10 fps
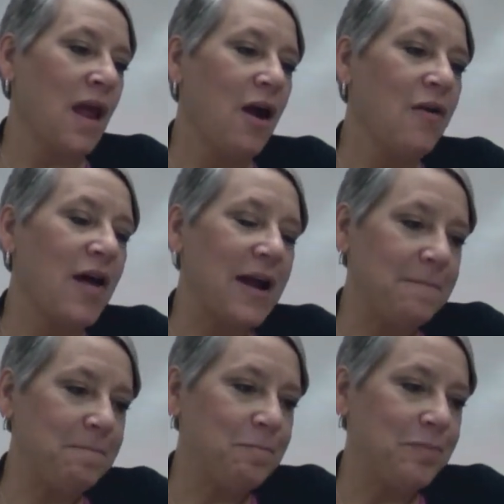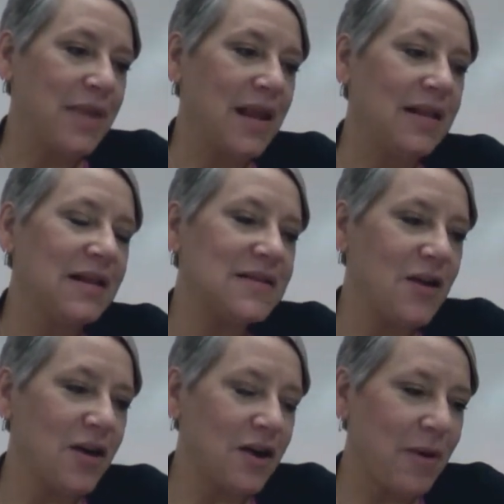All right, let's
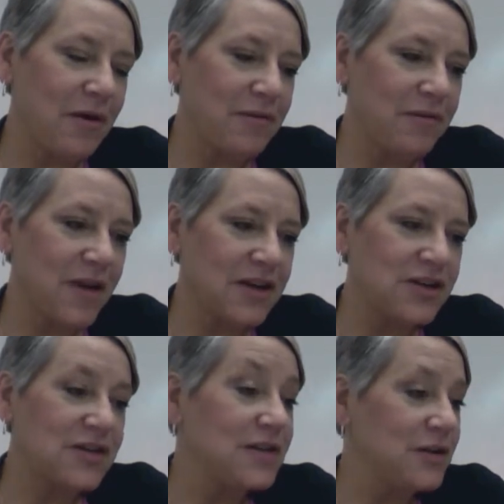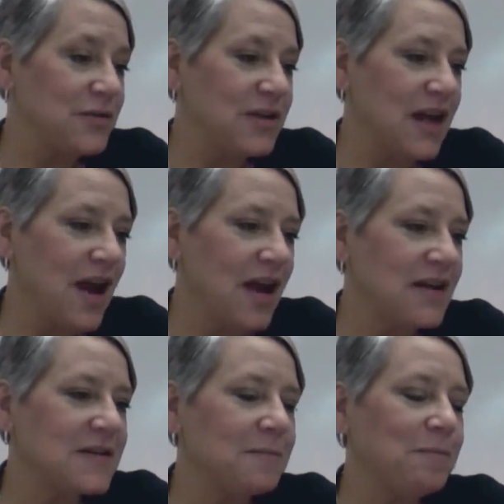talk about infections,
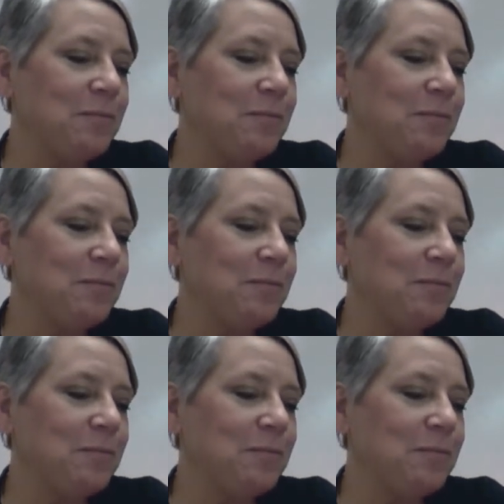UTIs.